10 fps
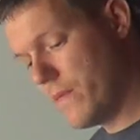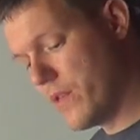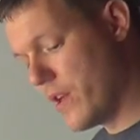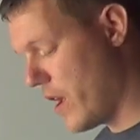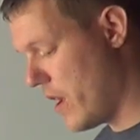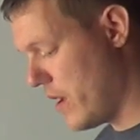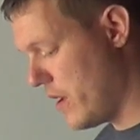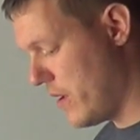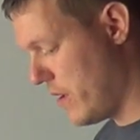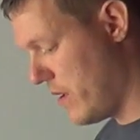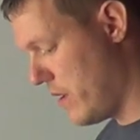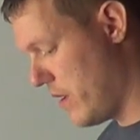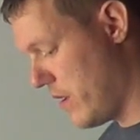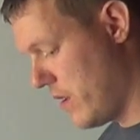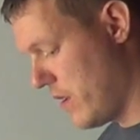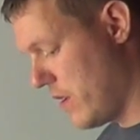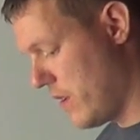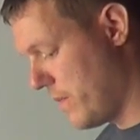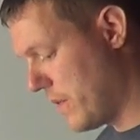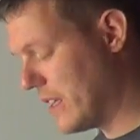that
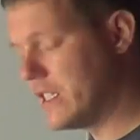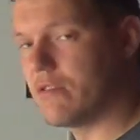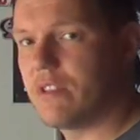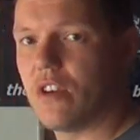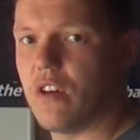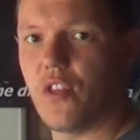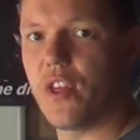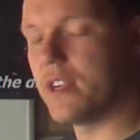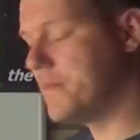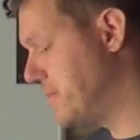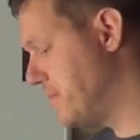I need to read the whole thing.